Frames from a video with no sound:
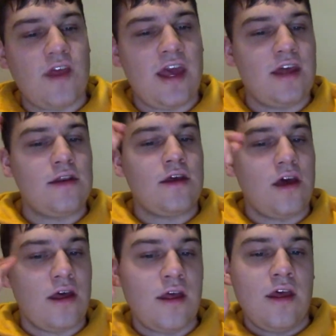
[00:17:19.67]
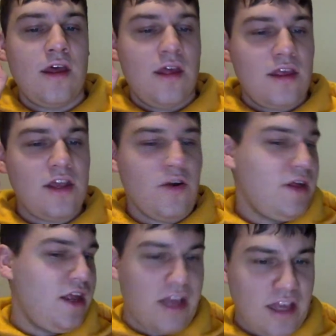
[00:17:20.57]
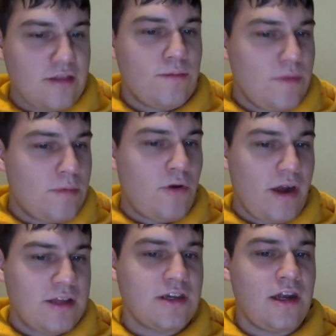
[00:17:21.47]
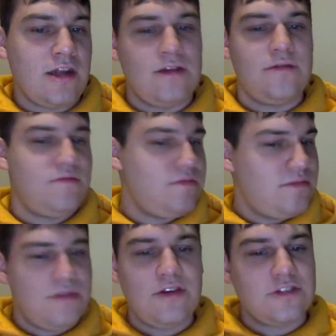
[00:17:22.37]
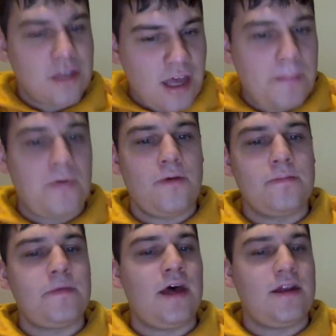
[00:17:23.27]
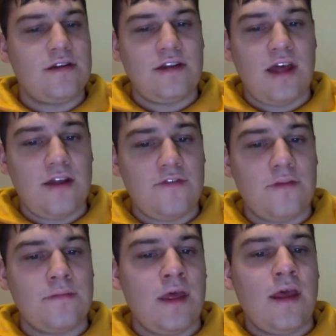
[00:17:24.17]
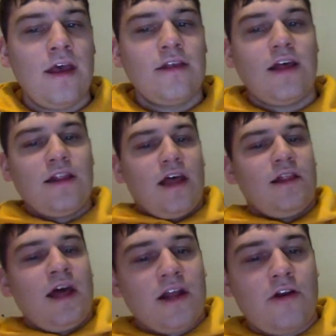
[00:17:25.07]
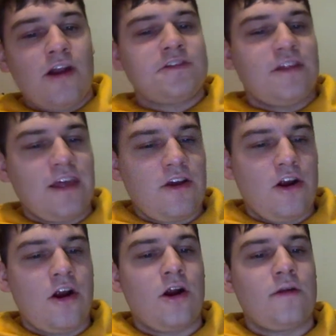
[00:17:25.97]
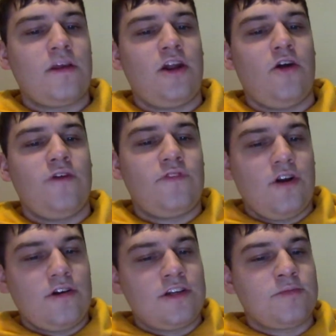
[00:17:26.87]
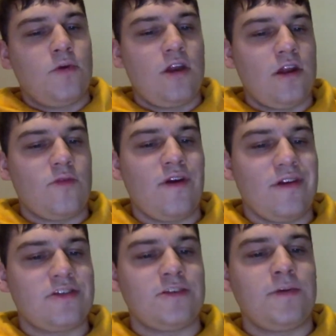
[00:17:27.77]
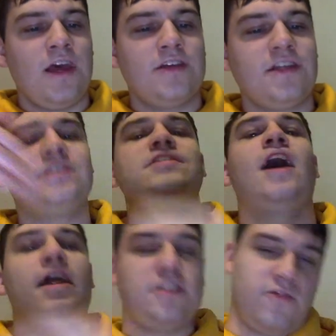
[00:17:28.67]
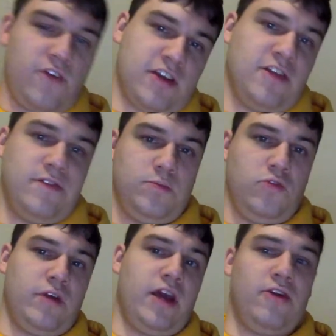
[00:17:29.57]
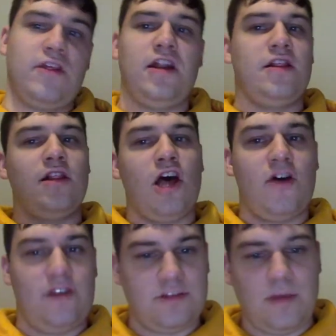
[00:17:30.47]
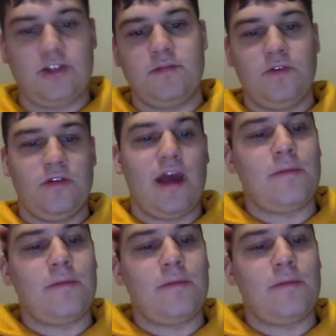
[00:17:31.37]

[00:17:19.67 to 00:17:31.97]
And, and again, the critics on it, there's a couple, but none of them, a lot of critics, I think, are, if they're disappointed anywhere, it's just because it's not as effective as Moonlight, or they didn't love it as much as Moonlight.